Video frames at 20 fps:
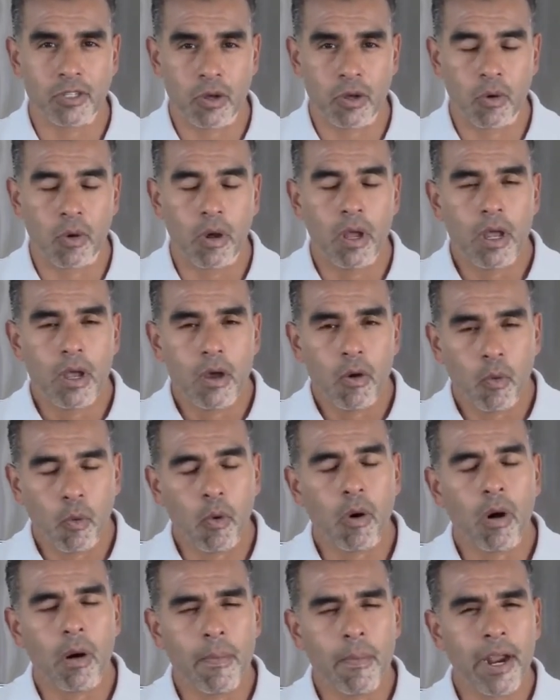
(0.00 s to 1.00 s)
So
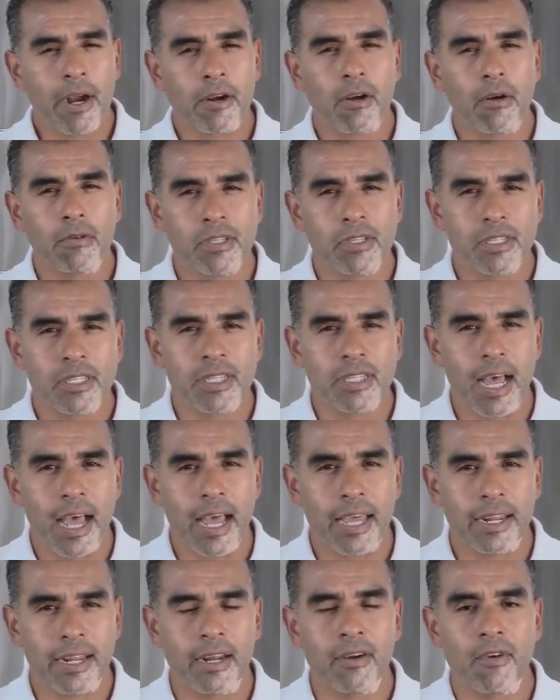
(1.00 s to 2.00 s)
warm air goes
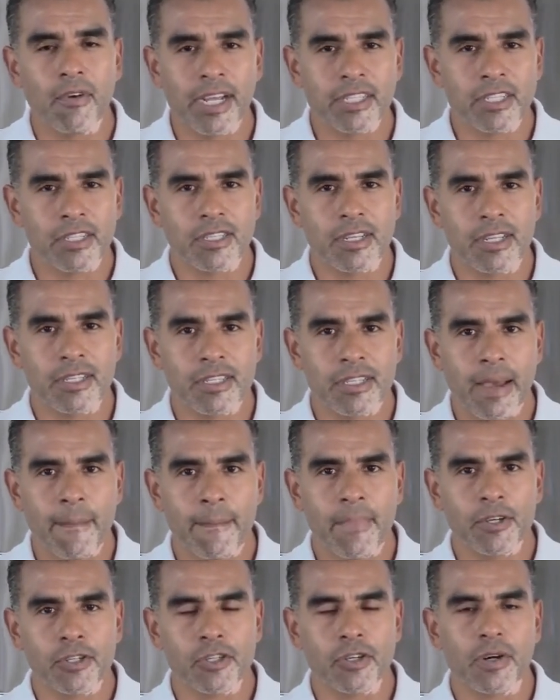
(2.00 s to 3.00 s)
inside and raises the
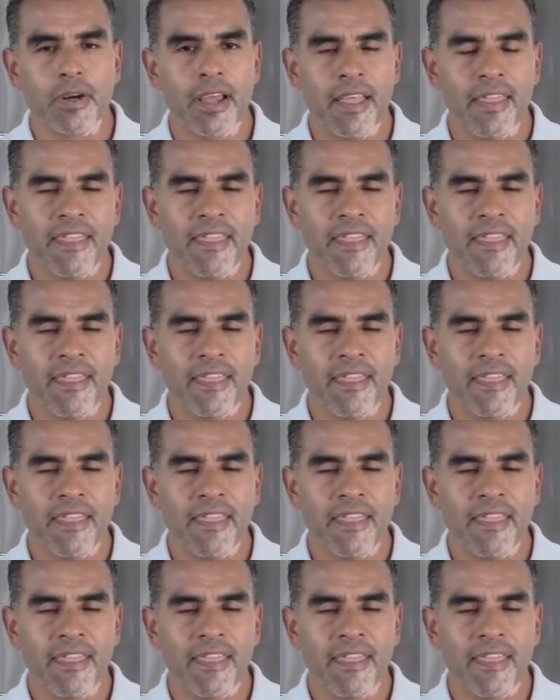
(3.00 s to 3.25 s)
temperature.